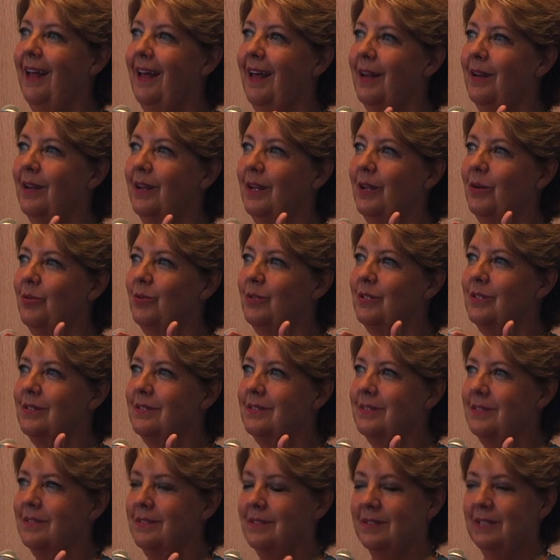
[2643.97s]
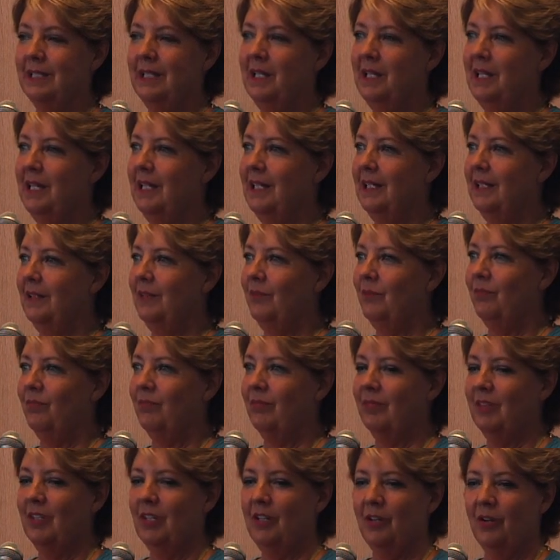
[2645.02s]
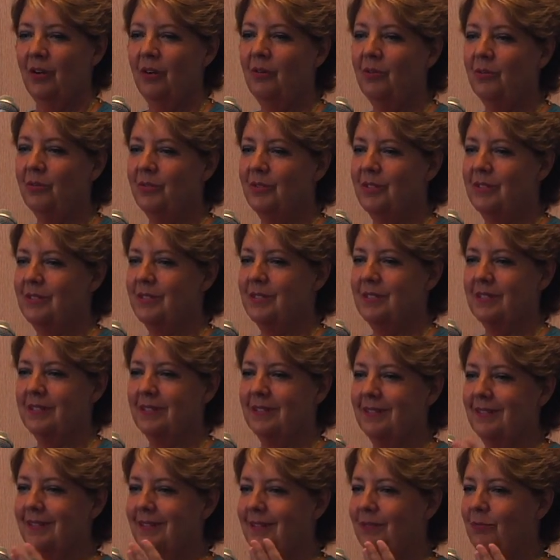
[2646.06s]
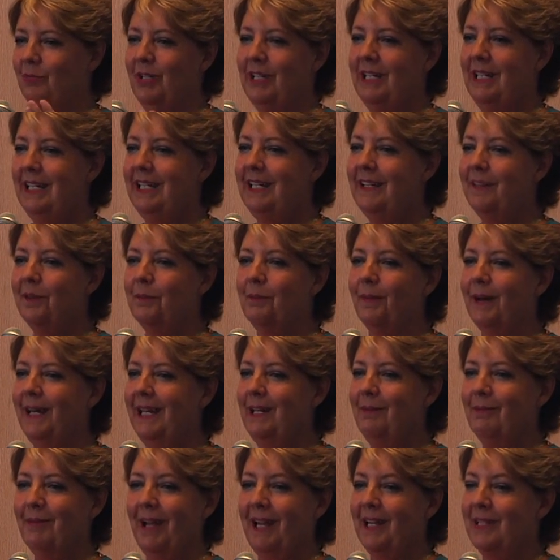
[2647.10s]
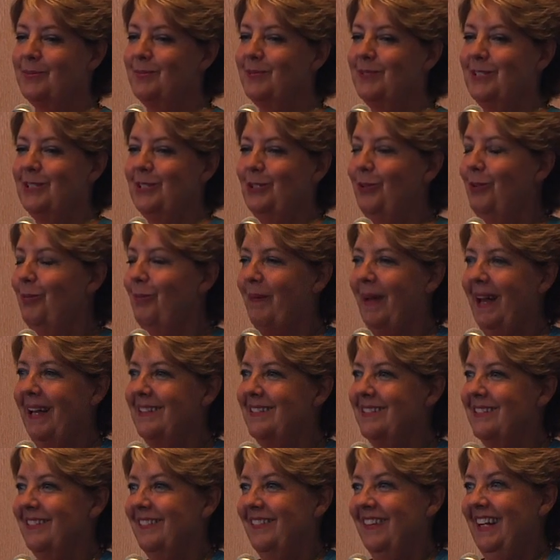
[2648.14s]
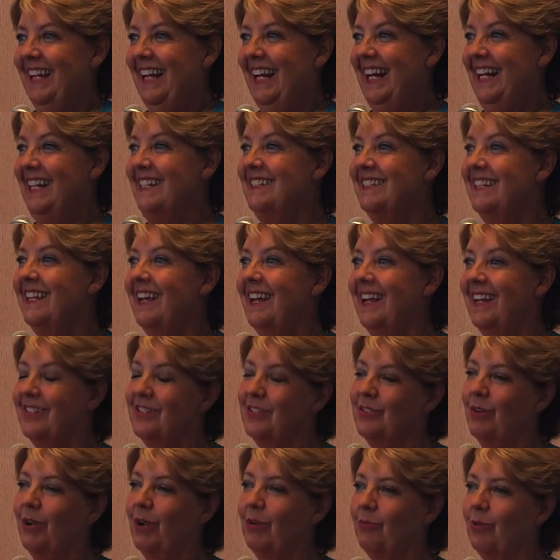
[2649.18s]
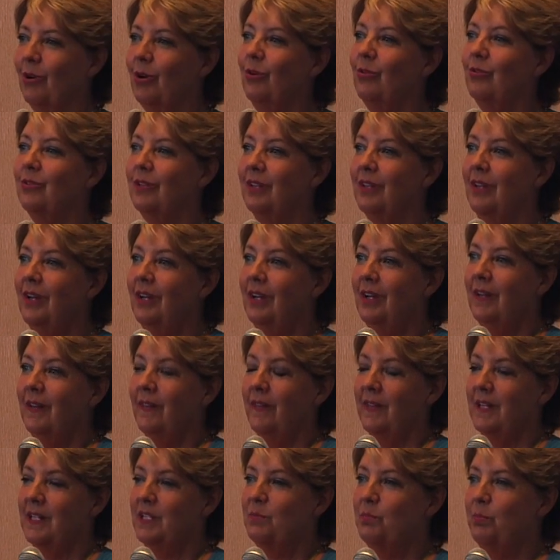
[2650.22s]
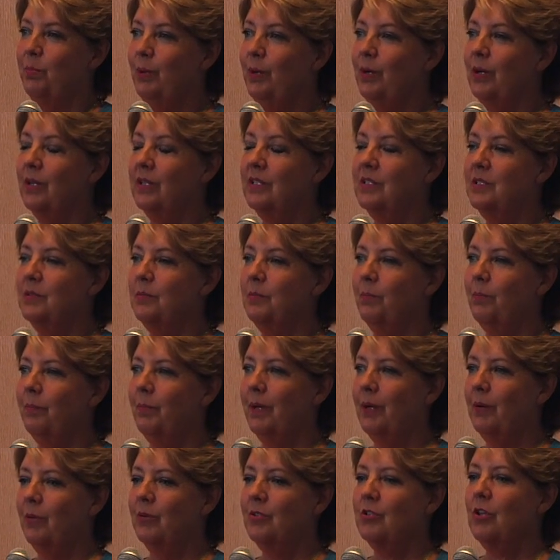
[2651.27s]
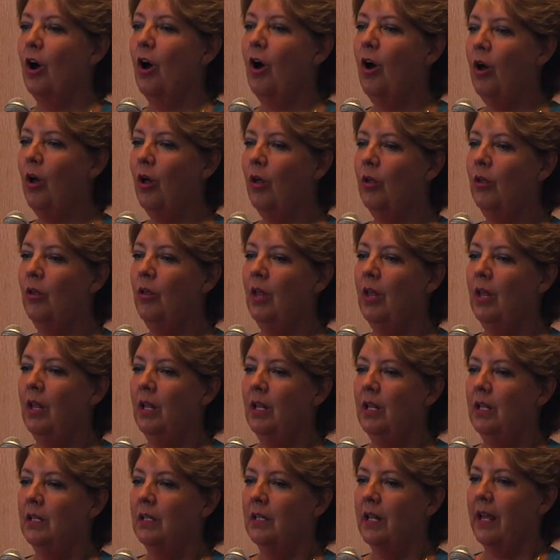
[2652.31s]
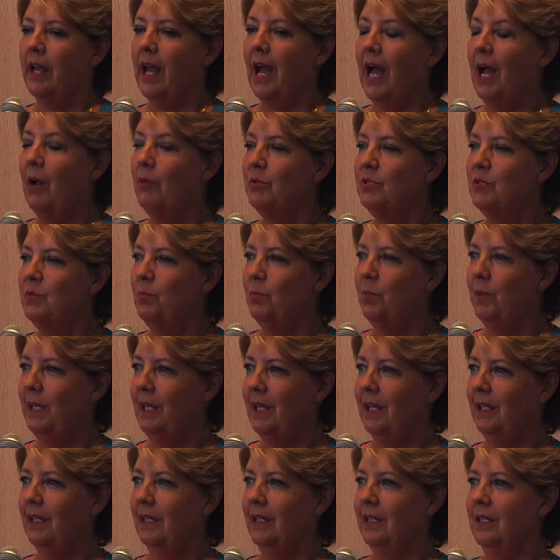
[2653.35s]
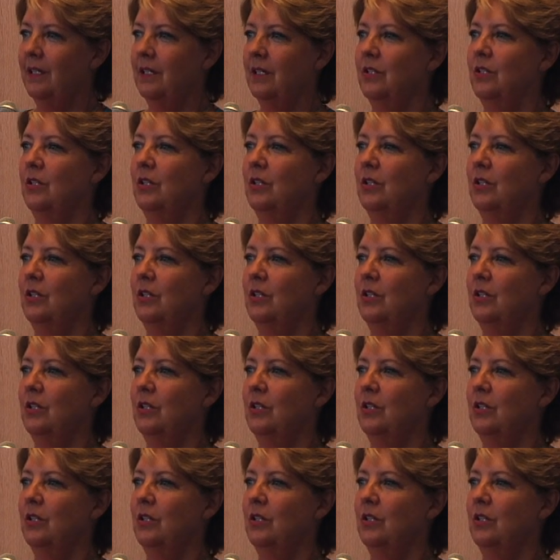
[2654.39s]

and it was, you know, it was, we needed the money. My husband's a youth pastor. What can I say? And so I wrote these books, but it was all like I was being